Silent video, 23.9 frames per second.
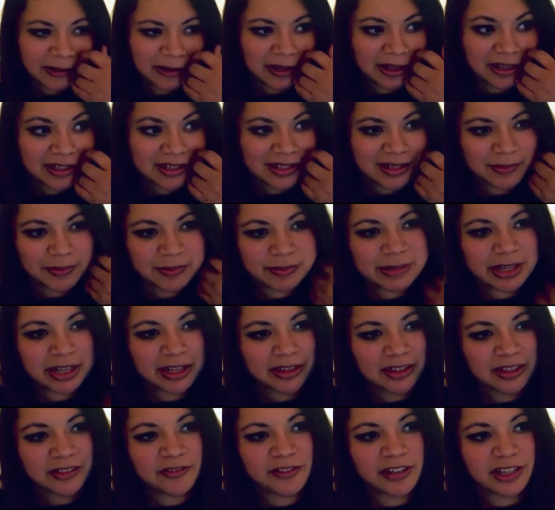In some of my
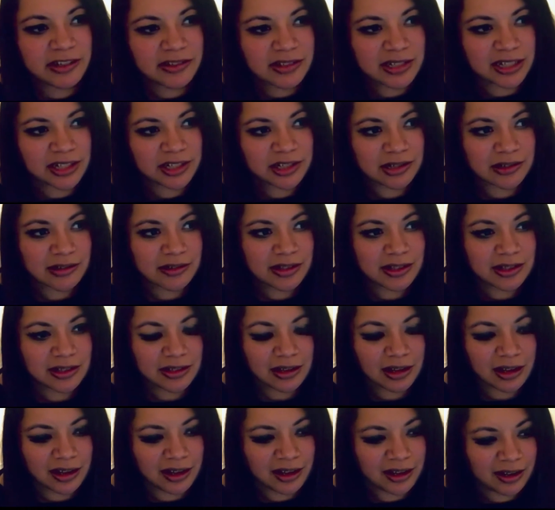other videos, I showed
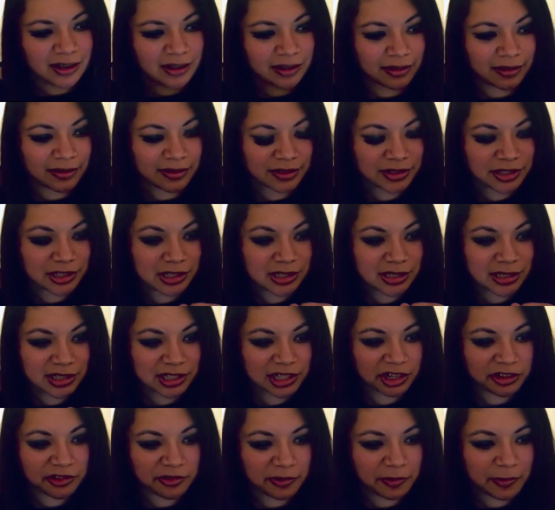just a
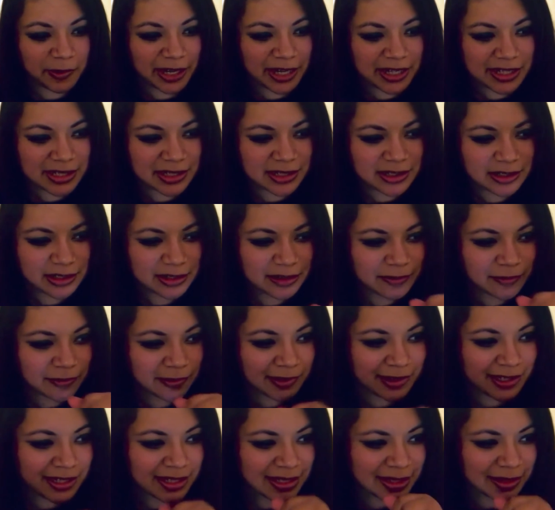general way to
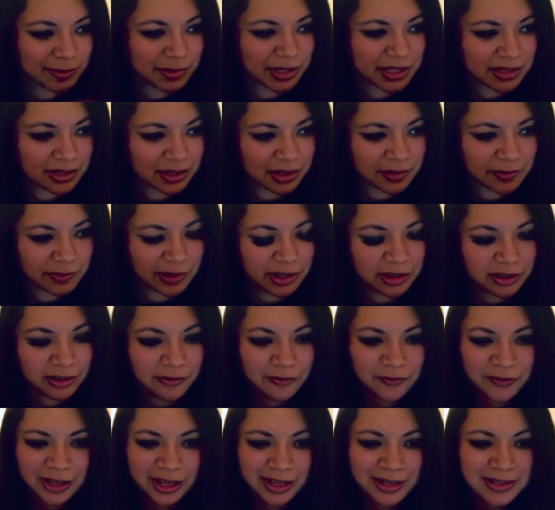release the muscles around your
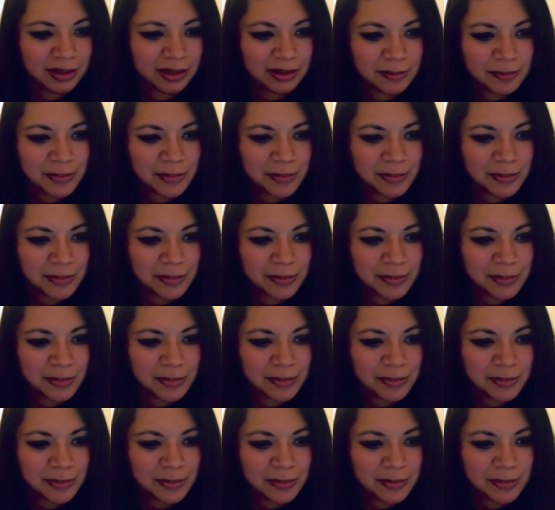face.